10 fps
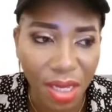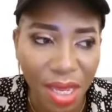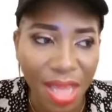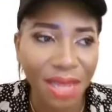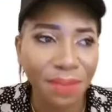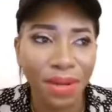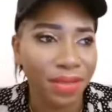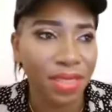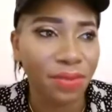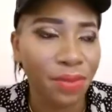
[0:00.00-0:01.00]
Early
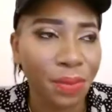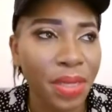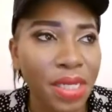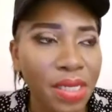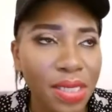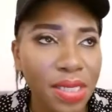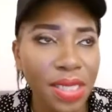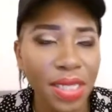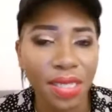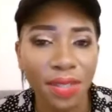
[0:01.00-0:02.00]
marriage. For me,
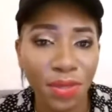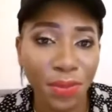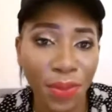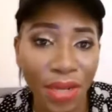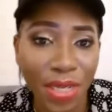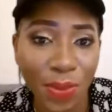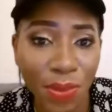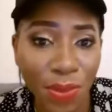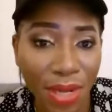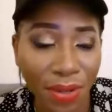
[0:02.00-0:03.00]
see, to be honest
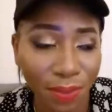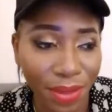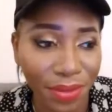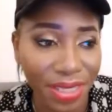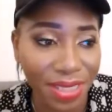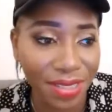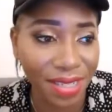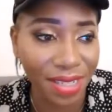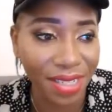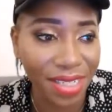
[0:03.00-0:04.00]
with you, I got married at
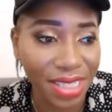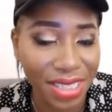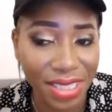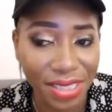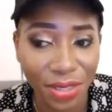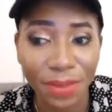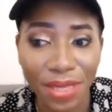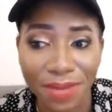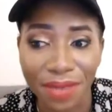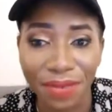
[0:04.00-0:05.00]
an early stage.
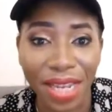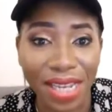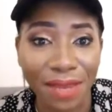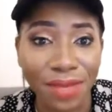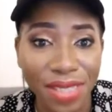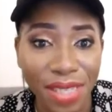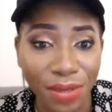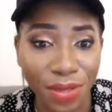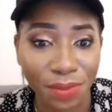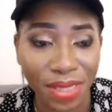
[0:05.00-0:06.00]
Sometimes I feel like I missed
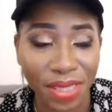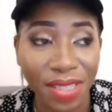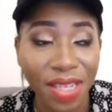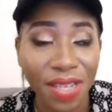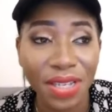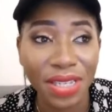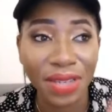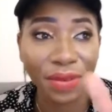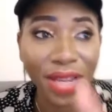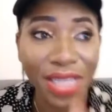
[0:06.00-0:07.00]
out something.
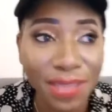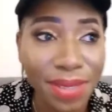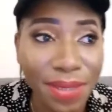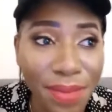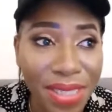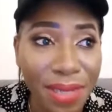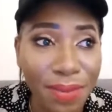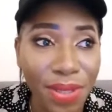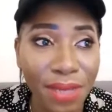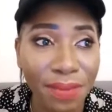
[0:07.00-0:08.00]
If you ask me the best
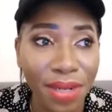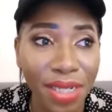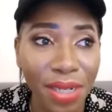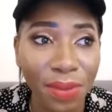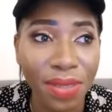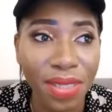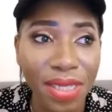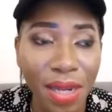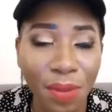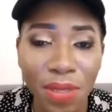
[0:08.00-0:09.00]
time to get married, I would
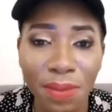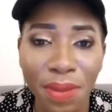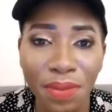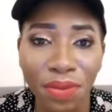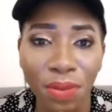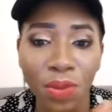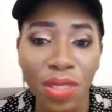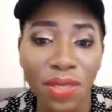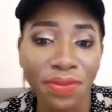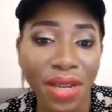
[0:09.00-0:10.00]
say maybe from
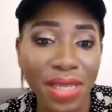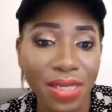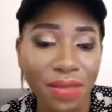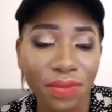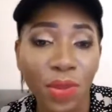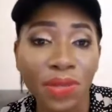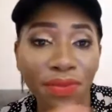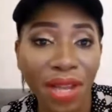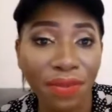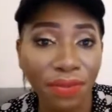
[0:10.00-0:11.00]

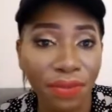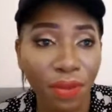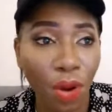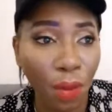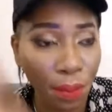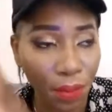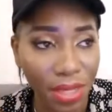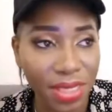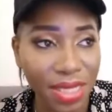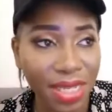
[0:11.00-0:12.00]
25
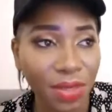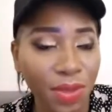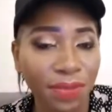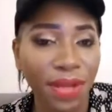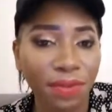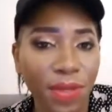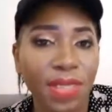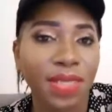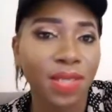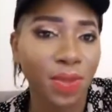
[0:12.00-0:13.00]
upwards, like 25,
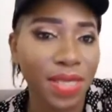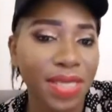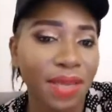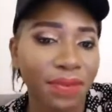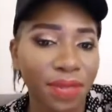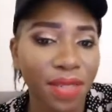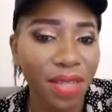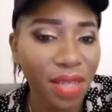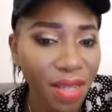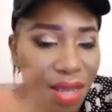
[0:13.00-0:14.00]
26, 27.
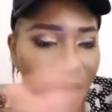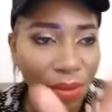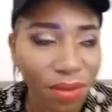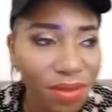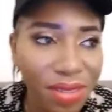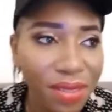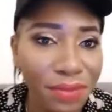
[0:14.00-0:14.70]
I wouldn't